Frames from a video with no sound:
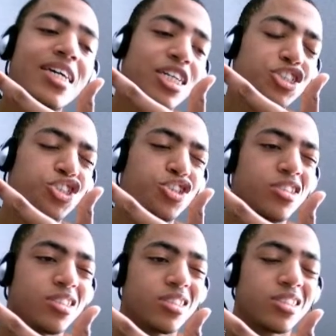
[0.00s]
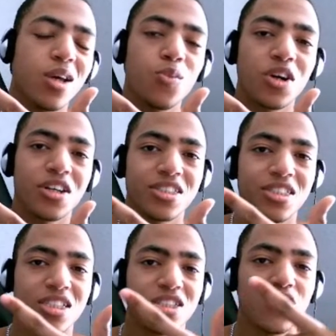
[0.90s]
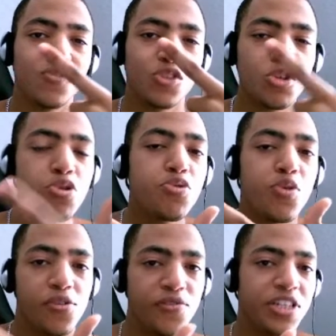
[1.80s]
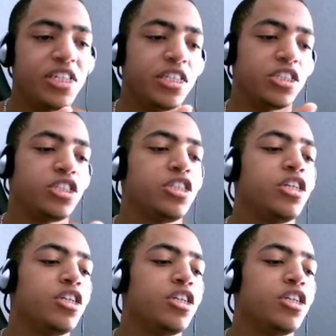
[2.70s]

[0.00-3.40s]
should somewhat consist of 2 of each.